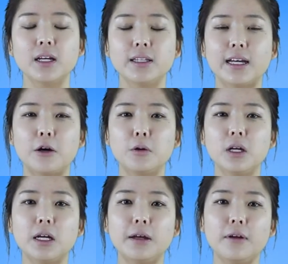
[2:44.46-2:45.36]
Now,
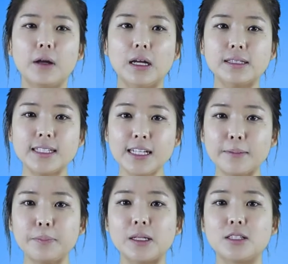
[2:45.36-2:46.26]
a
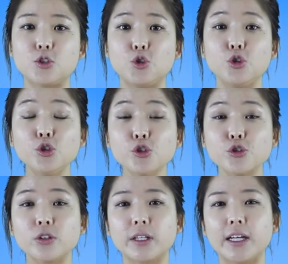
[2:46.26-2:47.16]
tip is
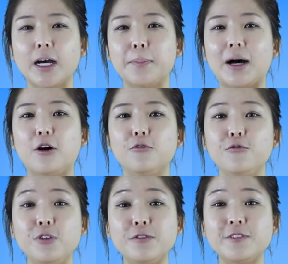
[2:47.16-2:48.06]
usually about
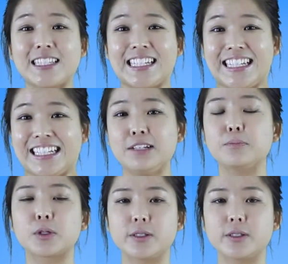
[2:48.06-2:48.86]
15%.